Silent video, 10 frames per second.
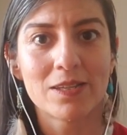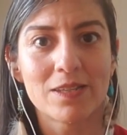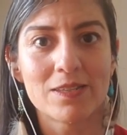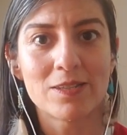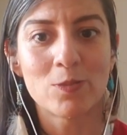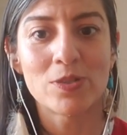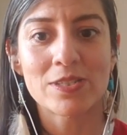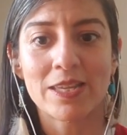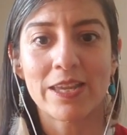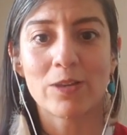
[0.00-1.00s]
It's
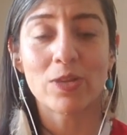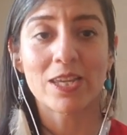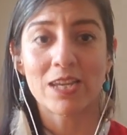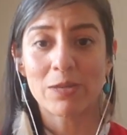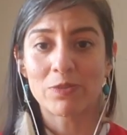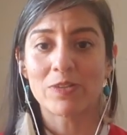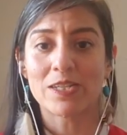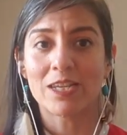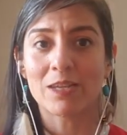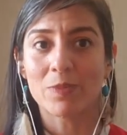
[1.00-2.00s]
almost like waking up every
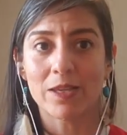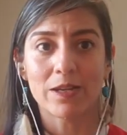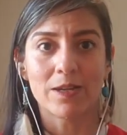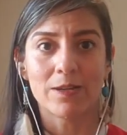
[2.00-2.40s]
day to like,